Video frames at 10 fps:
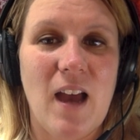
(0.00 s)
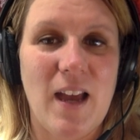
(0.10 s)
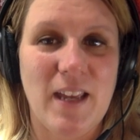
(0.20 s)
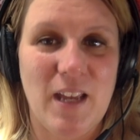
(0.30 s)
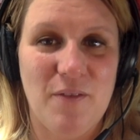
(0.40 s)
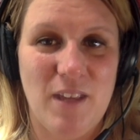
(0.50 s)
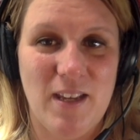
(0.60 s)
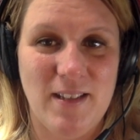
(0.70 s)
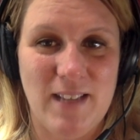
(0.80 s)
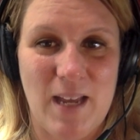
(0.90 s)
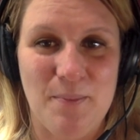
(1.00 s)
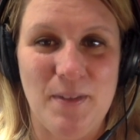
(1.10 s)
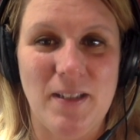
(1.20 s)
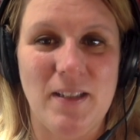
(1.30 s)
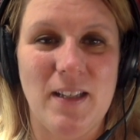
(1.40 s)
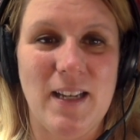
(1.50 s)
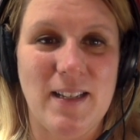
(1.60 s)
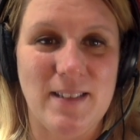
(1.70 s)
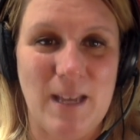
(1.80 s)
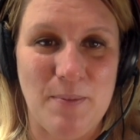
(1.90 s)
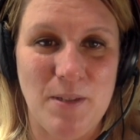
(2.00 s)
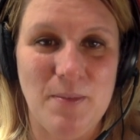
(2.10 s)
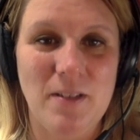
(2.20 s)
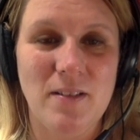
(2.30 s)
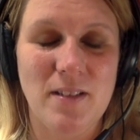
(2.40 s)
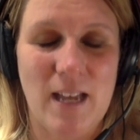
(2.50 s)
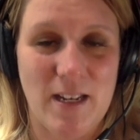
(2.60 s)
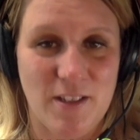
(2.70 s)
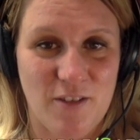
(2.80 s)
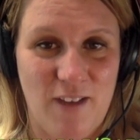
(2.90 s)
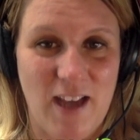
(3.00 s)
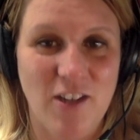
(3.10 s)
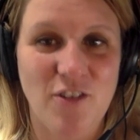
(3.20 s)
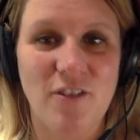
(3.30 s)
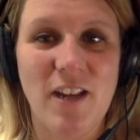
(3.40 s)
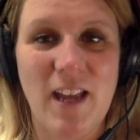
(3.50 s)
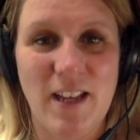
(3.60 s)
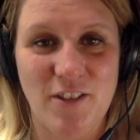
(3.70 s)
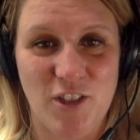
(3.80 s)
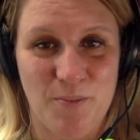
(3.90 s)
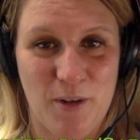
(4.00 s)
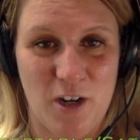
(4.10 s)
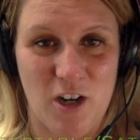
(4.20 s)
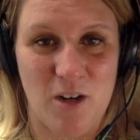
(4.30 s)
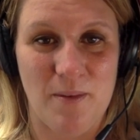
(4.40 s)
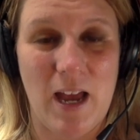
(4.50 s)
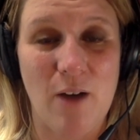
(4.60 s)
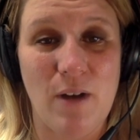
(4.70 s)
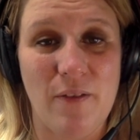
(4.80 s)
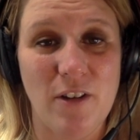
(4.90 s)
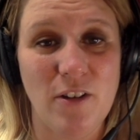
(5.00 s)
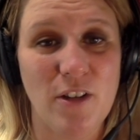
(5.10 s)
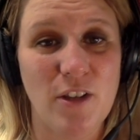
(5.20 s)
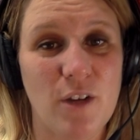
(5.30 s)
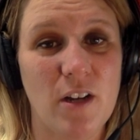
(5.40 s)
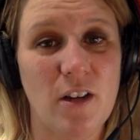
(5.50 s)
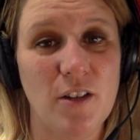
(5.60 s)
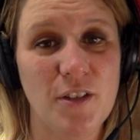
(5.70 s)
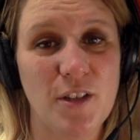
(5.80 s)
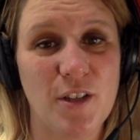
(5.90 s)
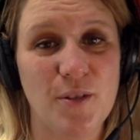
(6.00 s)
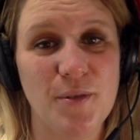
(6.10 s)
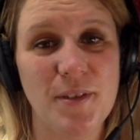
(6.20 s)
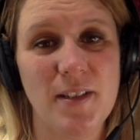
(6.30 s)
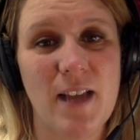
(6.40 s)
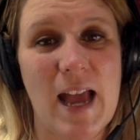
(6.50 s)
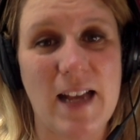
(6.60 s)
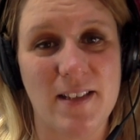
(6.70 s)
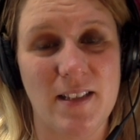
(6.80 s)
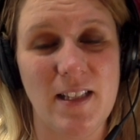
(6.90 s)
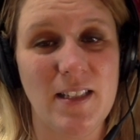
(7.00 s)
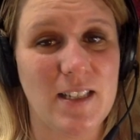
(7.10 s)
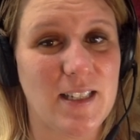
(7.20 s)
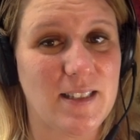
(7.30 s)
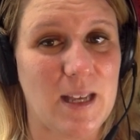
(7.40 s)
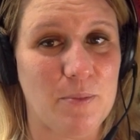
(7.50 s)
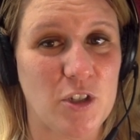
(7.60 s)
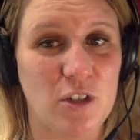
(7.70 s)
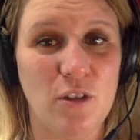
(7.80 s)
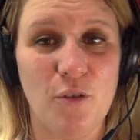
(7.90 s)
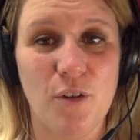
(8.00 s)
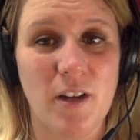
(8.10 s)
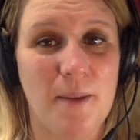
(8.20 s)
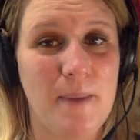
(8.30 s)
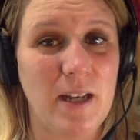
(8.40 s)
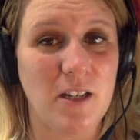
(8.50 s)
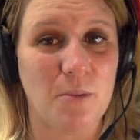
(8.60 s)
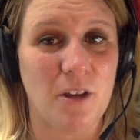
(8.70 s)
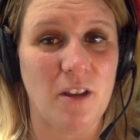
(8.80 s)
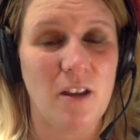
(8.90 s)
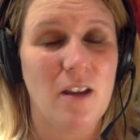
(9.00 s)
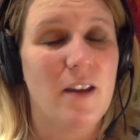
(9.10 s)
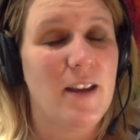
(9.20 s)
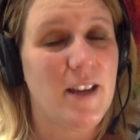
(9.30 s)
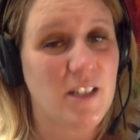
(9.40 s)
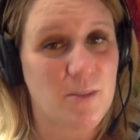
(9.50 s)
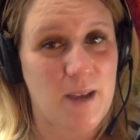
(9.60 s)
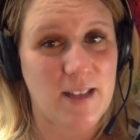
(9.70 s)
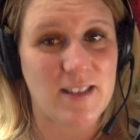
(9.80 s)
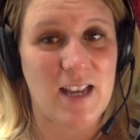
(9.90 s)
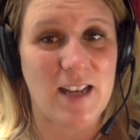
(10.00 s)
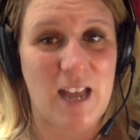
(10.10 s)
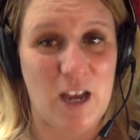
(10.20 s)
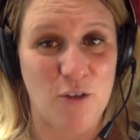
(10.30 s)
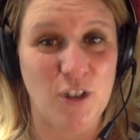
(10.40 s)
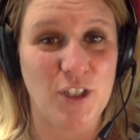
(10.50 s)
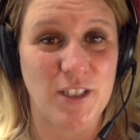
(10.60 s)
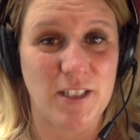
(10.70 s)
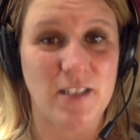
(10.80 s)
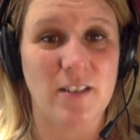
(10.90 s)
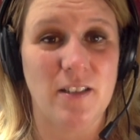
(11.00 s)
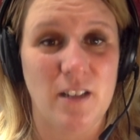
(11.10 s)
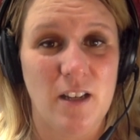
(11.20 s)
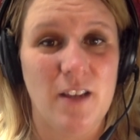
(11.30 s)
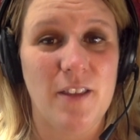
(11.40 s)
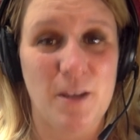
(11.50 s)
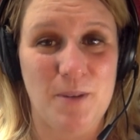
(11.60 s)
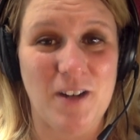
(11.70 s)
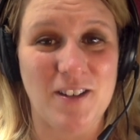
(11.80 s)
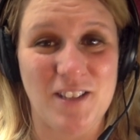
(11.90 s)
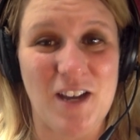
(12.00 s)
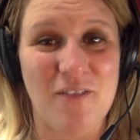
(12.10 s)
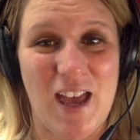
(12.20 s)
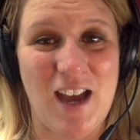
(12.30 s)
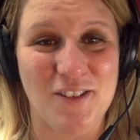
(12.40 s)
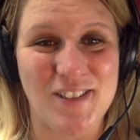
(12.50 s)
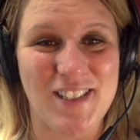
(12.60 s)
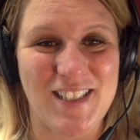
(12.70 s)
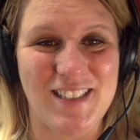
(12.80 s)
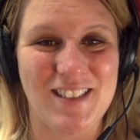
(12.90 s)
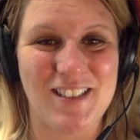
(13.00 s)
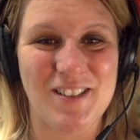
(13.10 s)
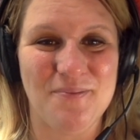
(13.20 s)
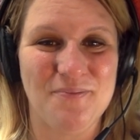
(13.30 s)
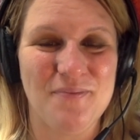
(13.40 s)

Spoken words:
I gave the example acceptable, satisfactory, and superb. However, can also use excellent, exceptional, or commendable. It depends on how good the appearance of the house is.